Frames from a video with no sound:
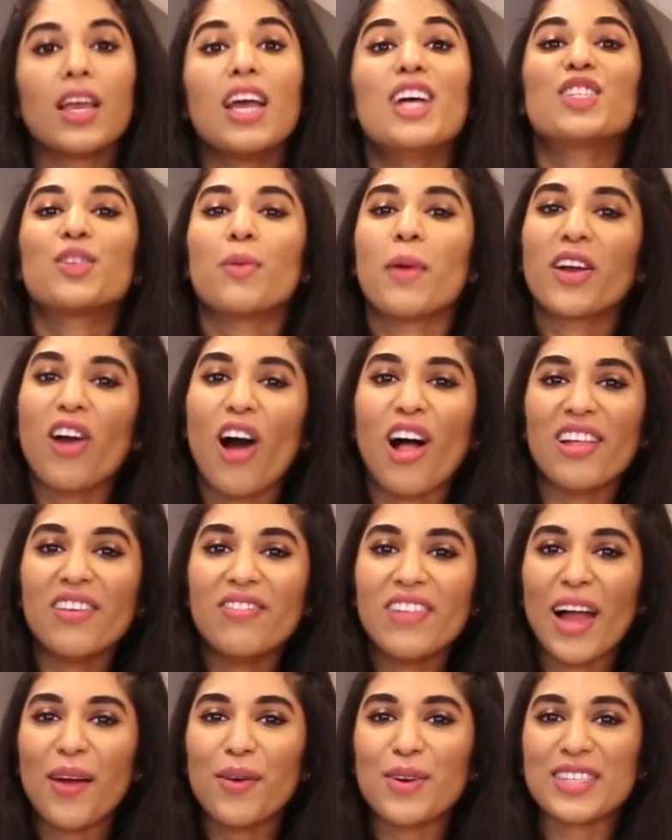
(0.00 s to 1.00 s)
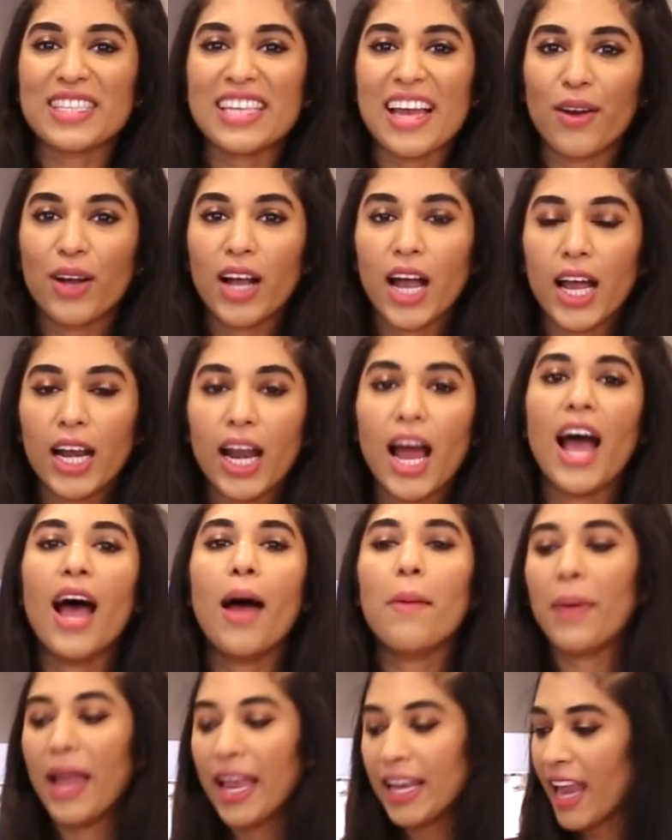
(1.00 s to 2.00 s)
So my cauliflower is now cut
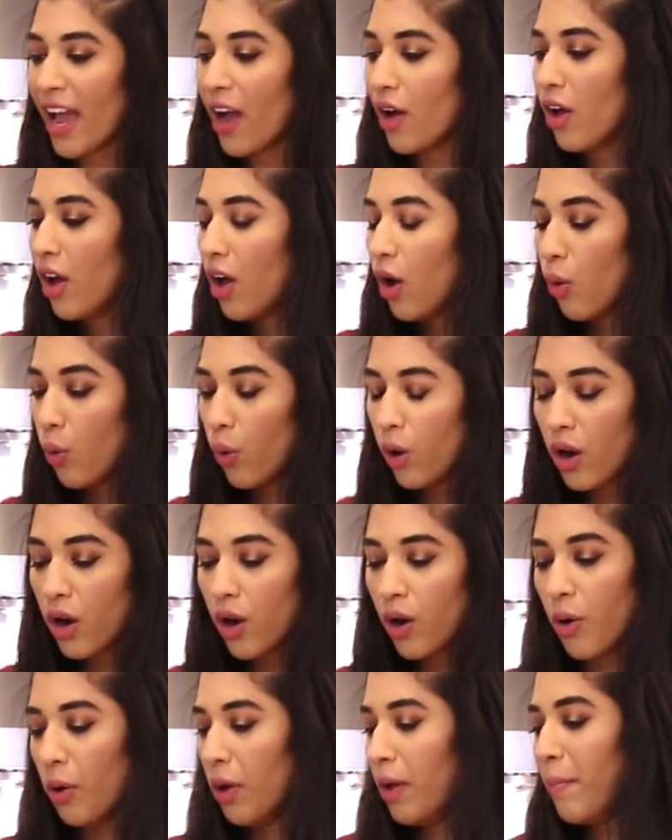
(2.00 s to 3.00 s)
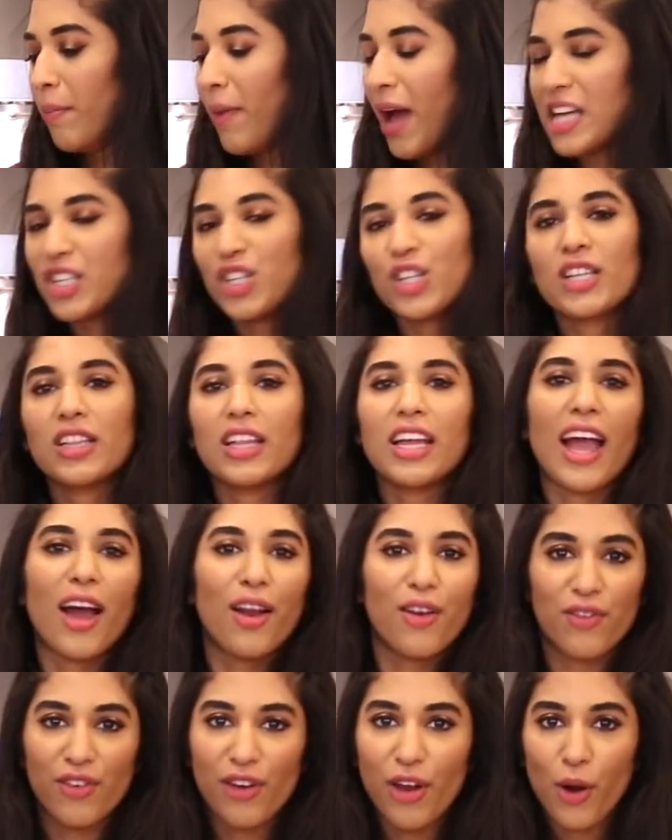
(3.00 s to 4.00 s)
up, and now, whoa, magically
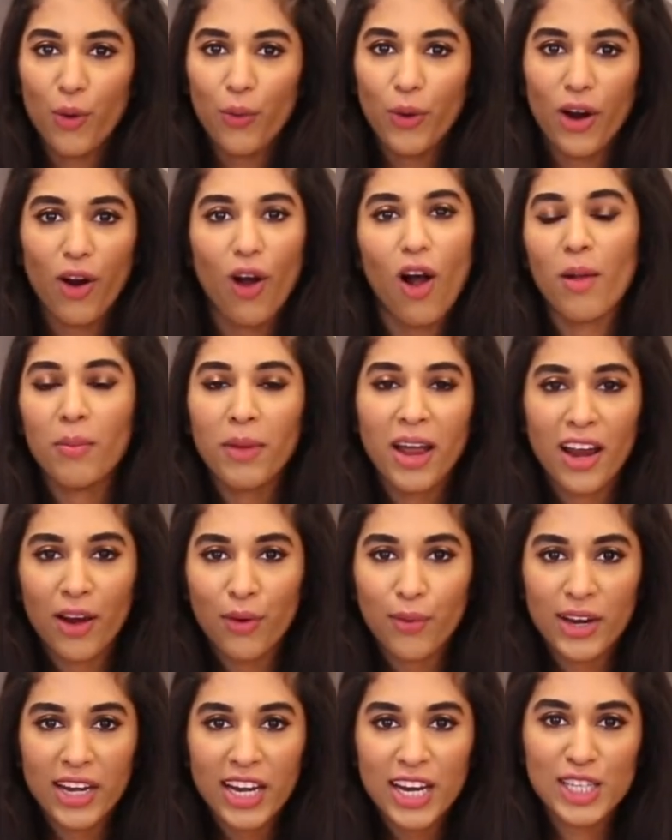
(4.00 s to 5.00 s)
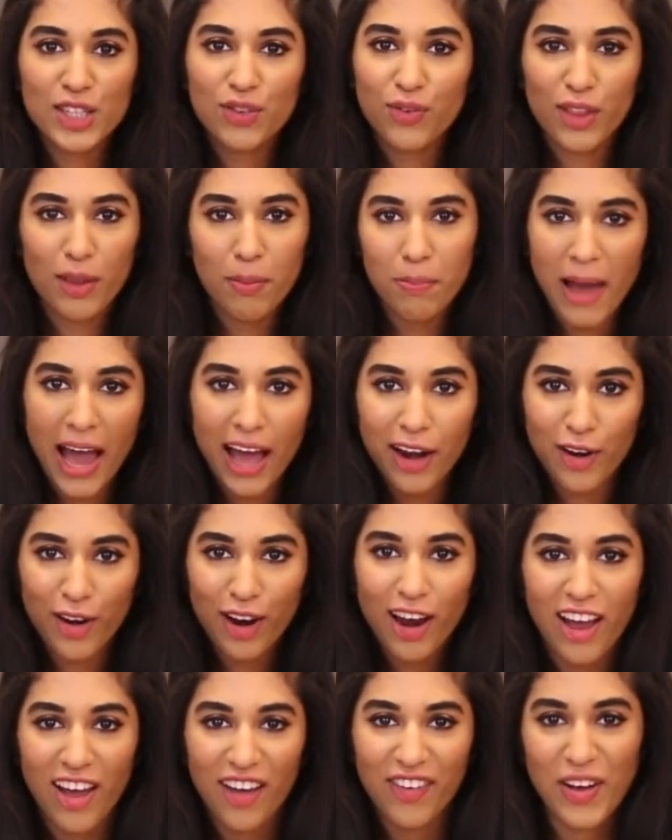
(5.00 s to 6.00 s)
out of nowhere, all my ingredients for the
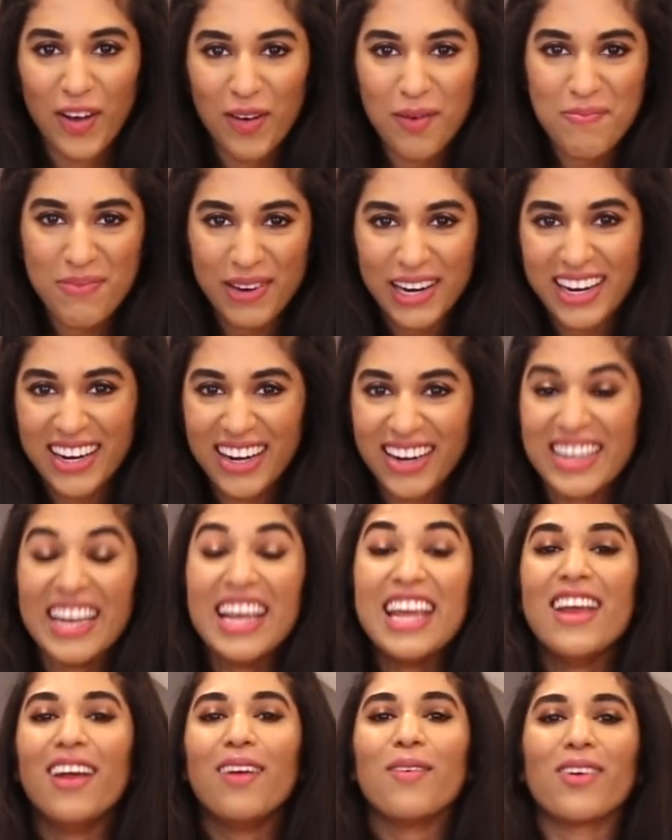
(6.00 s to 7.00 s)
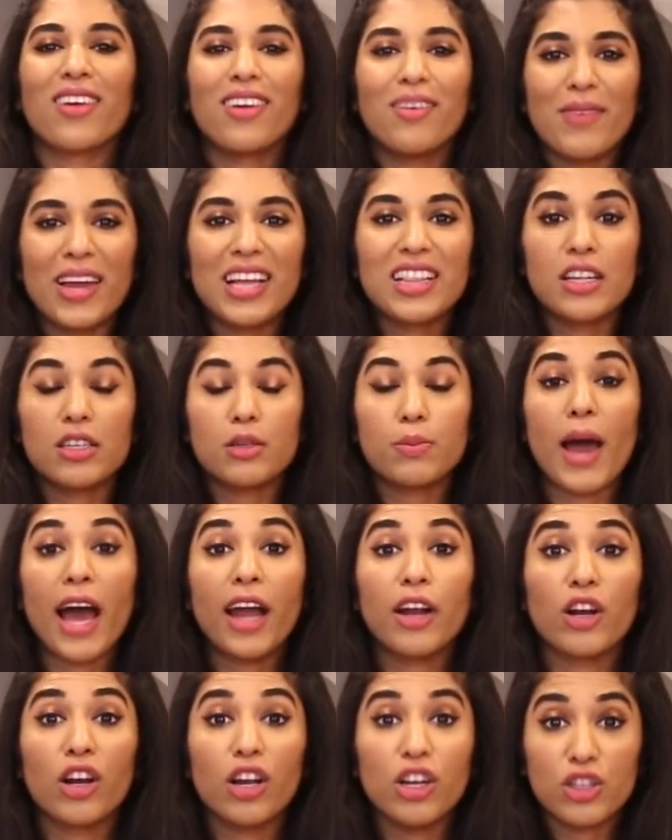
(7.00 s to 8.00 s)
batter have appeared. We're gonna make this
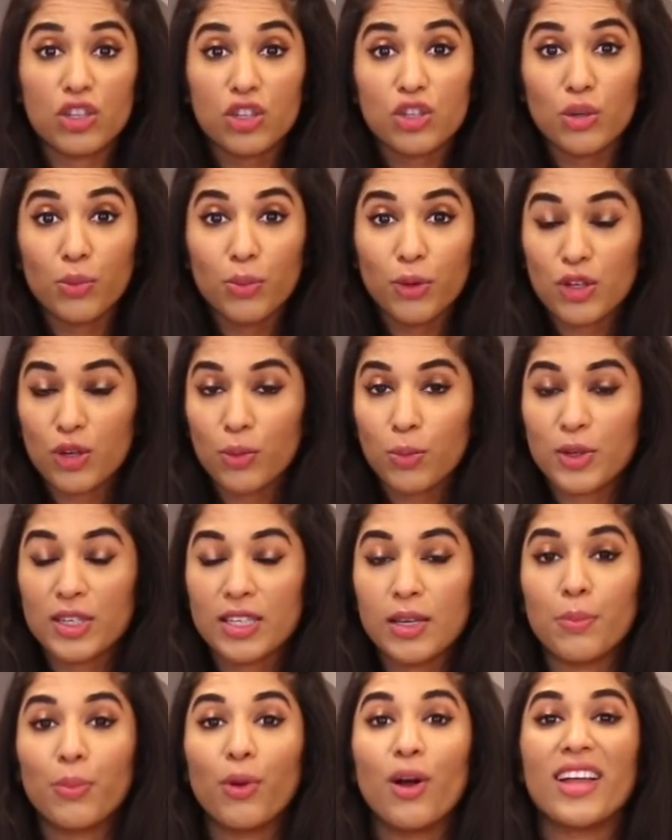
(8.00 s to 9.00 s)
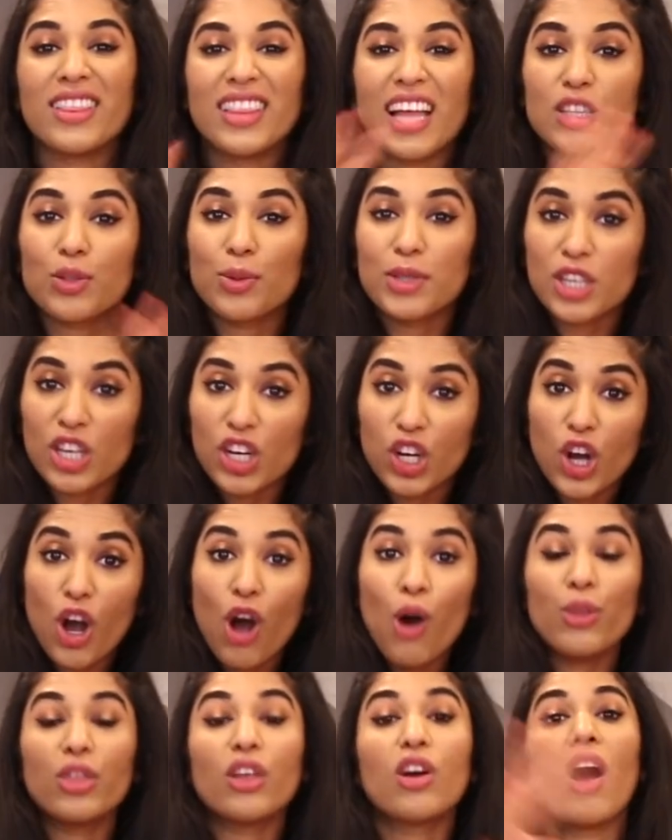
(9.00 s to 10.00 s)
batter, it's super duper simple, and that's what's gonna
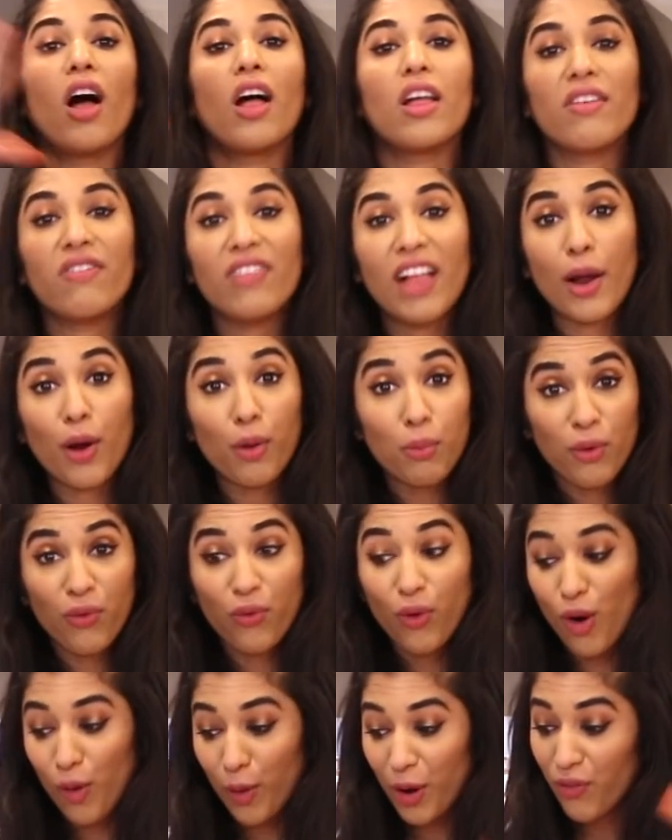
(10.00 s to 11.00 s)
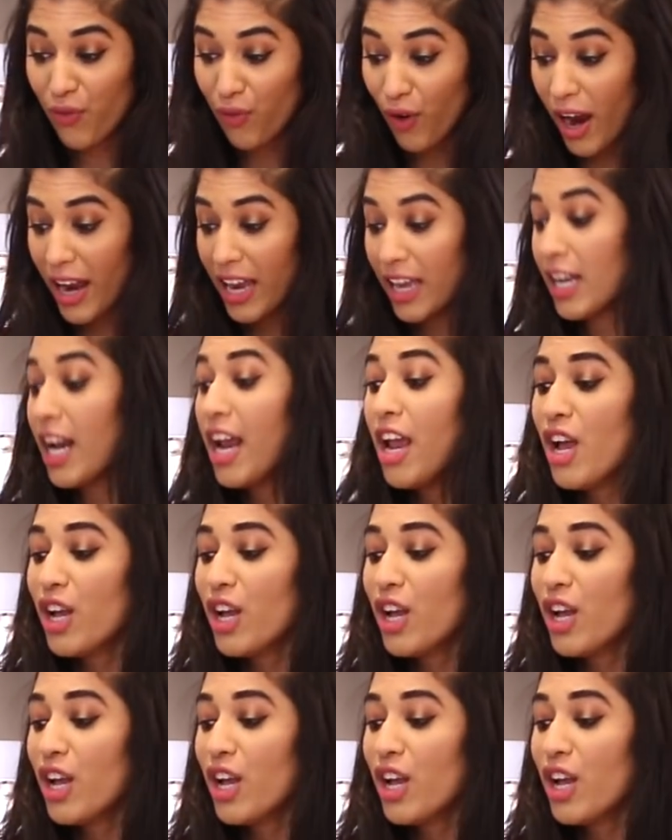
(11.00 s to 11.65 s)
coat the cauliflower before we fry it.